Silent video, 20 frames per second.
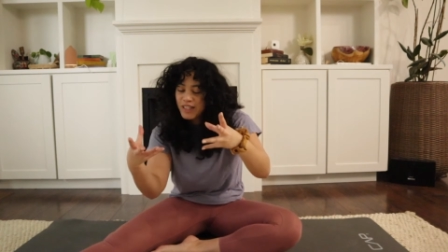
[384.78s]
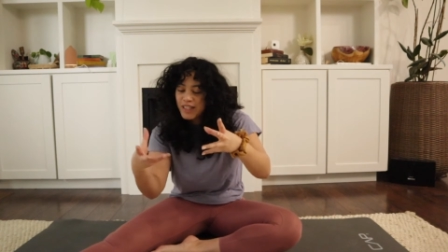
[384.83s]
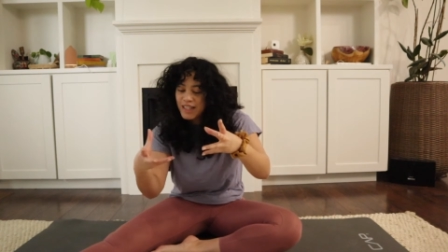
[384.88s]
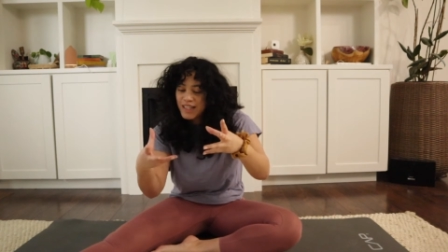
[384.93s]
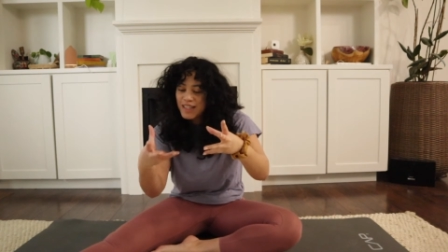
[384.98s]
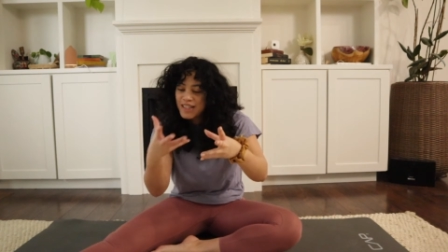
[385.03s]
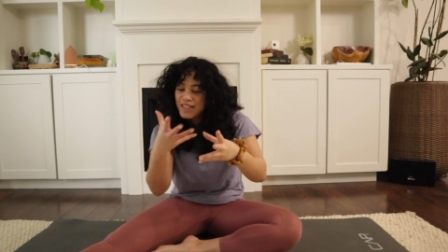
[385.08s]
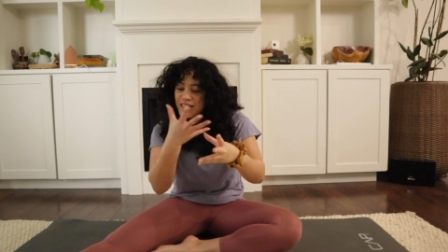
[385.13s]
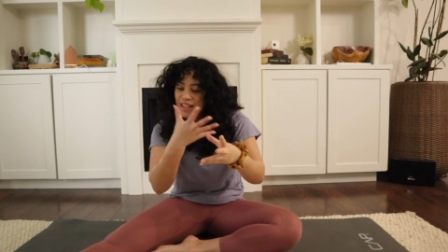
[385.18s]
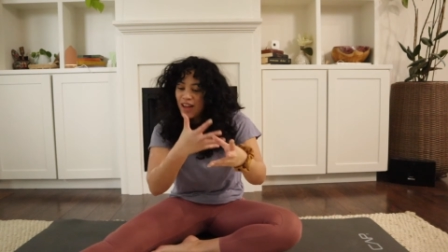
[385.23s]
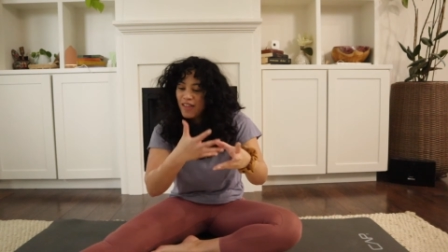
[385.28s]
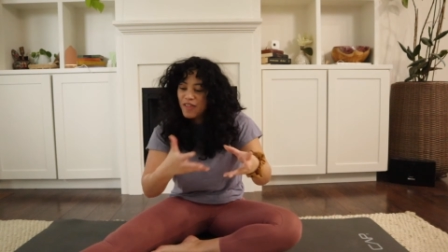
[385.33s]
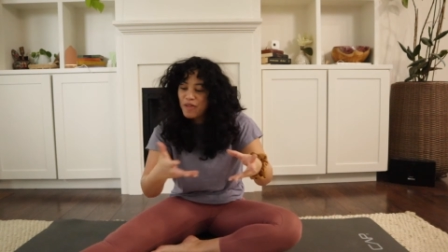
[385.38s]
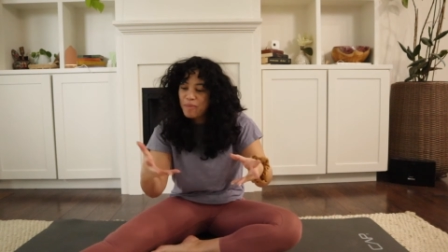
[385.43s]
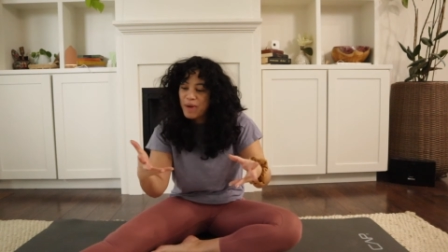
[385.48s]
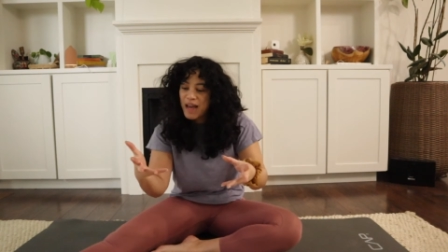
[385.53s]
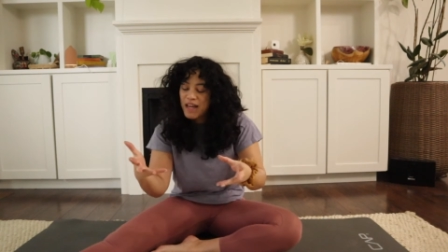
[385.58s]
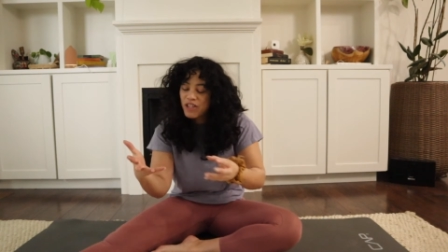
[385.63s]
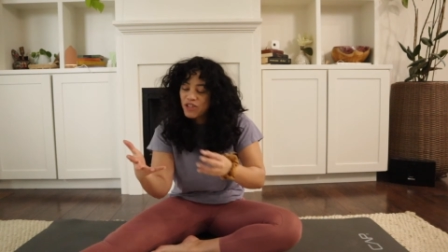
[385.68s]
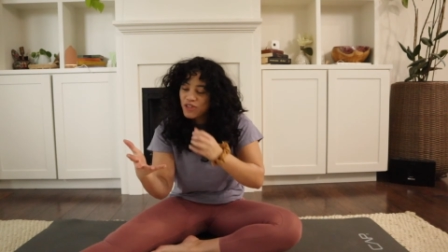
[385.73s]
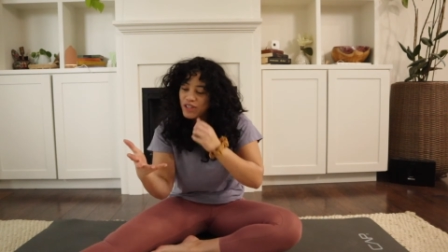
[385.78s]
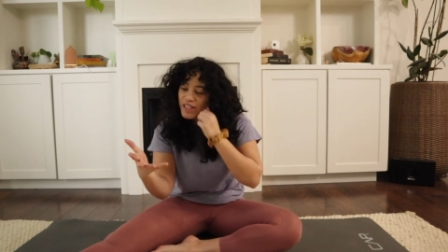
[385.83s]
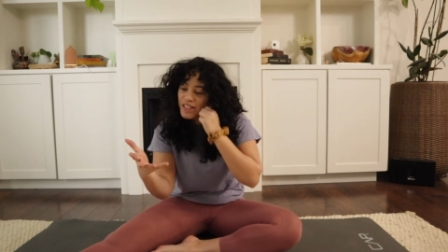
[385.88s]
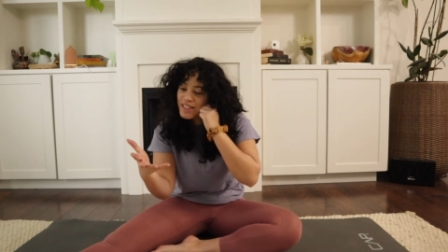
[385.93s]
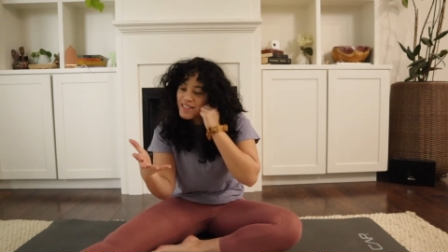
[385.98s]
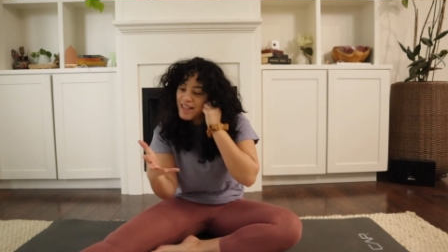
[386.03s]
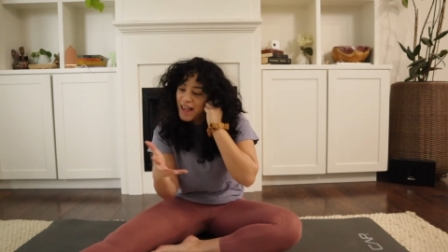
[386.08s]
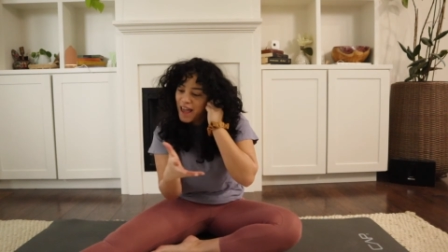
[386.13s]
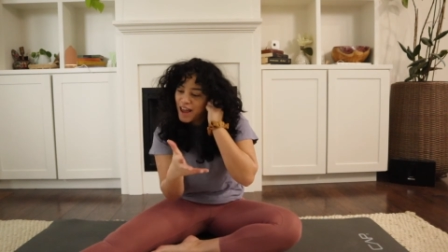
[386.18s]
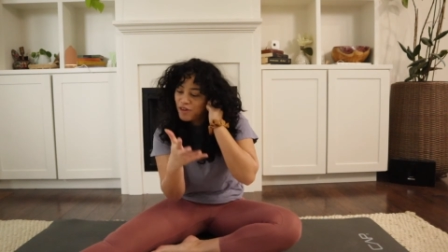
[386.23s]
is on the
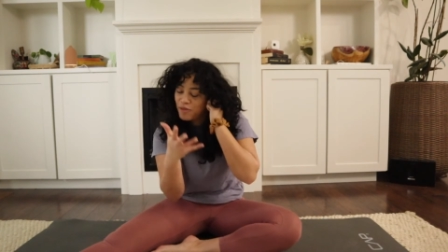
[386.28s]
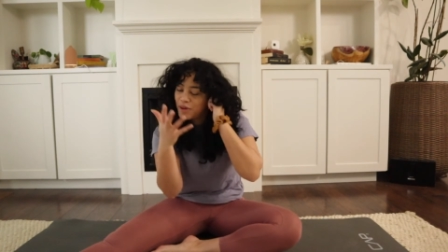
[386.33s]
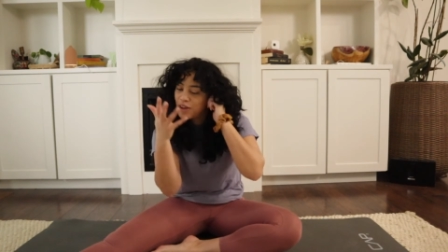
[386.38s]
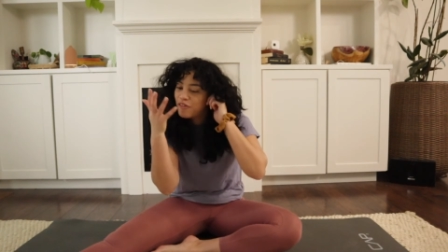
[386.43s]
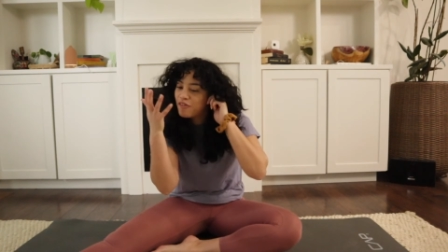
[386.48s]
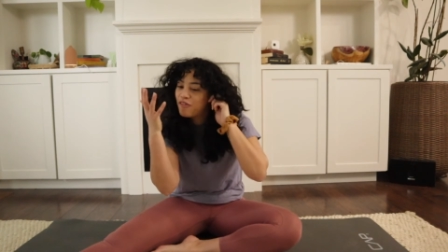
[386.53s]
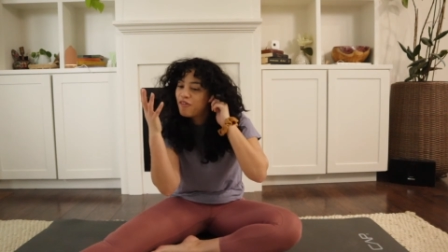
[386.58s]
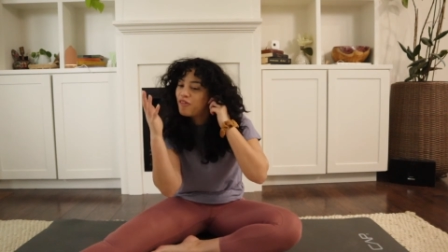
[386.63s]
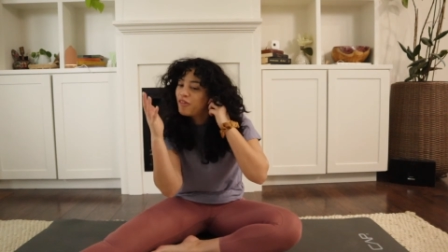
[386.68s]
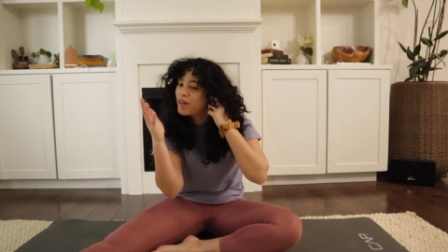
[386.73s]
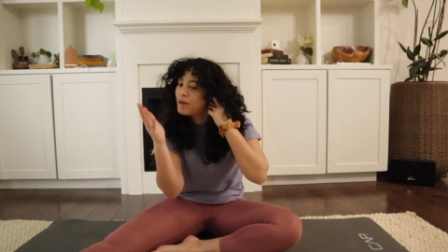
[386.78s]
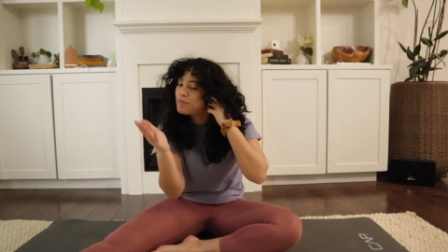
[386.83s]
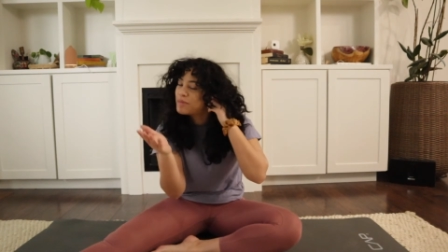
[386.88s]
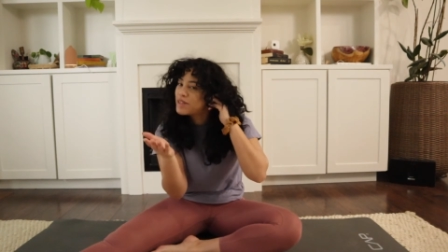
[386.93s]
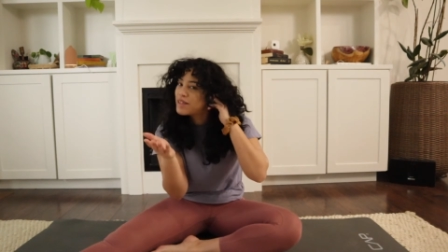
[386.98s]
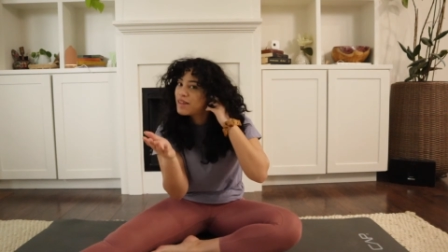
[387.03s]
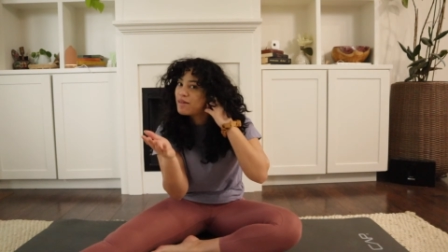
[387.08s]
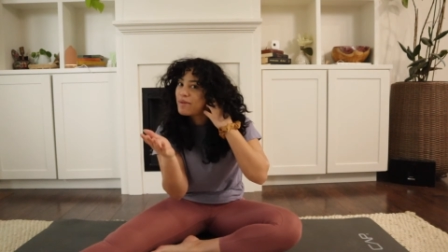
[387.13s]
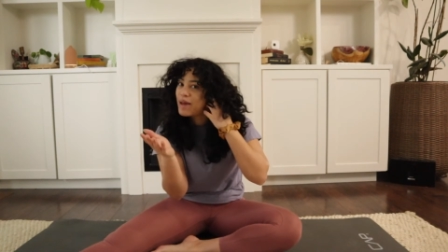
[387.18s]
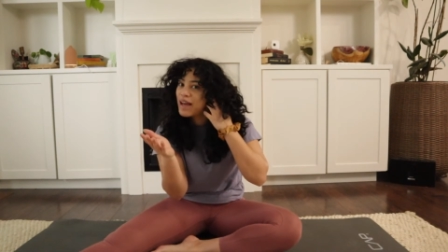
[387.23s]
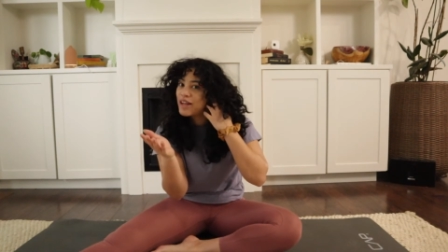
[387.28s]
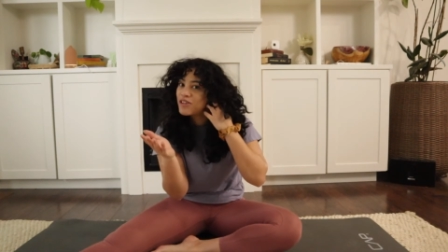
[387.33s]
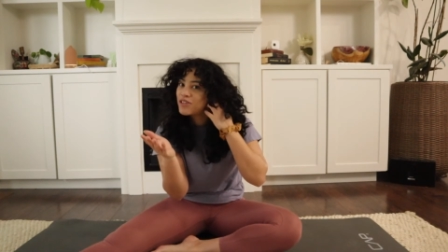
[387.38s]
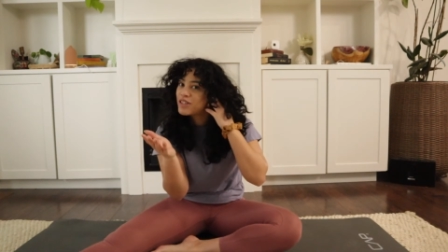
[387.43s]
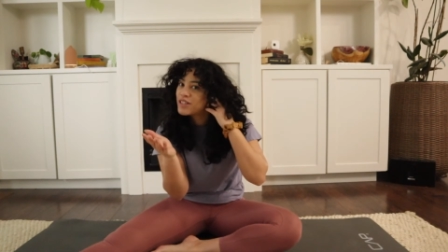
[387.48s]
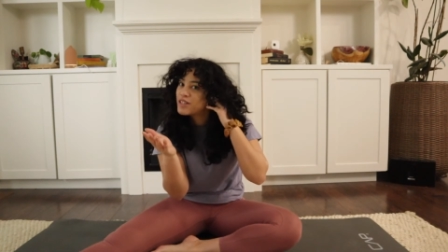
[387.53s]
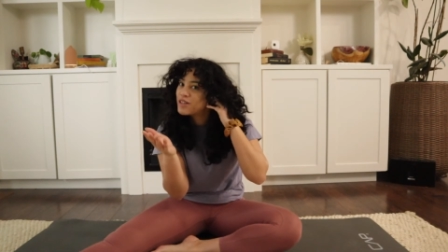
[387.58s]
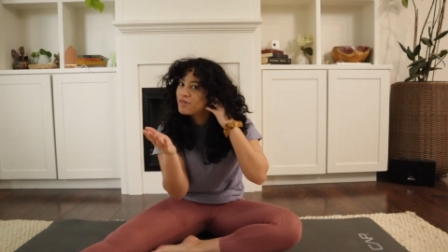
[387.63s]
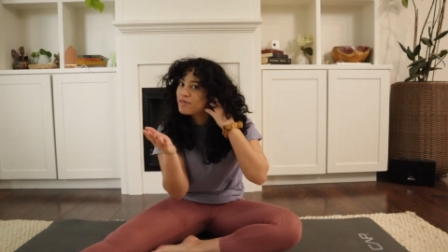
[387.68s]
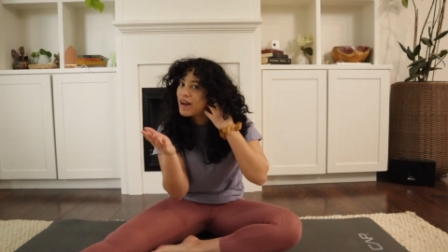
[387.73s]
mattress, and we've flipped the
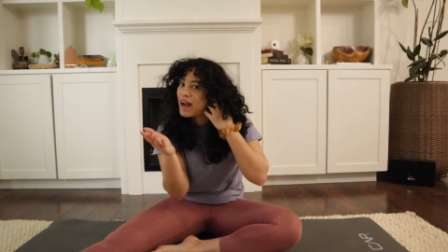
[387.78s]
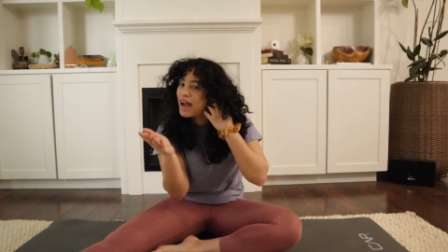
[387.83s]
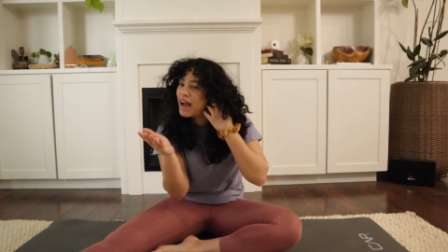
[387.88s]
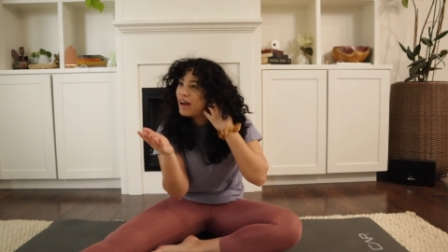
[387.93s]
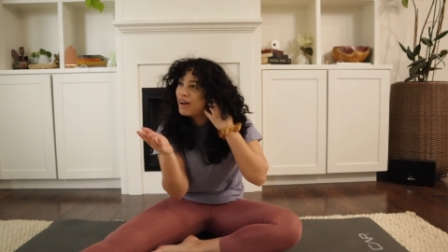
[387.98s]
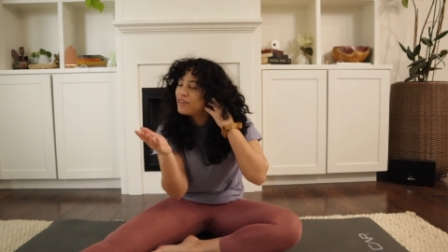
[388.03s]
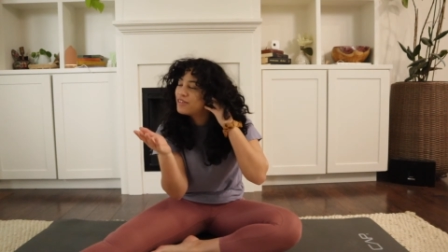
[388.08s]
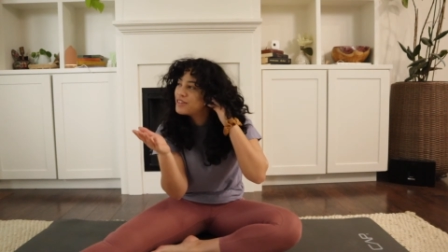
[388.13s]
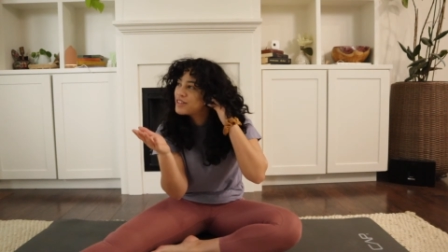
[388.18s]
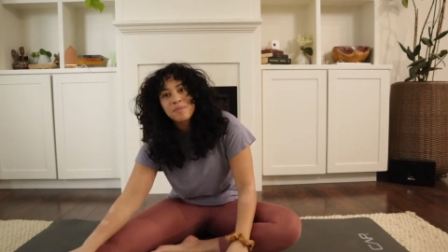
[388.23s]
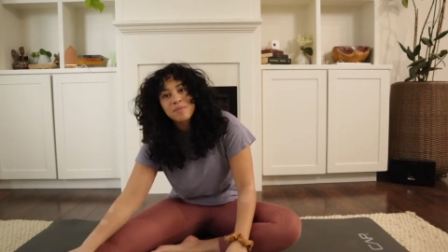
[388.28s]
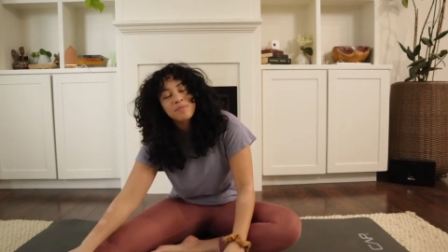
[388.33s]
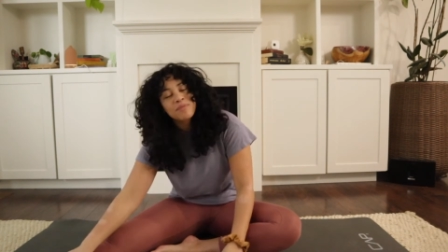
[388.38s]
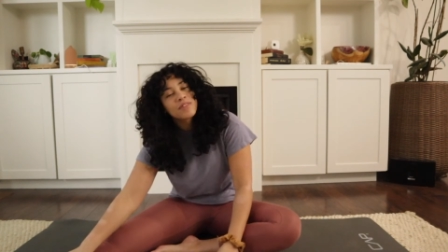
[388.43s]
mattress around,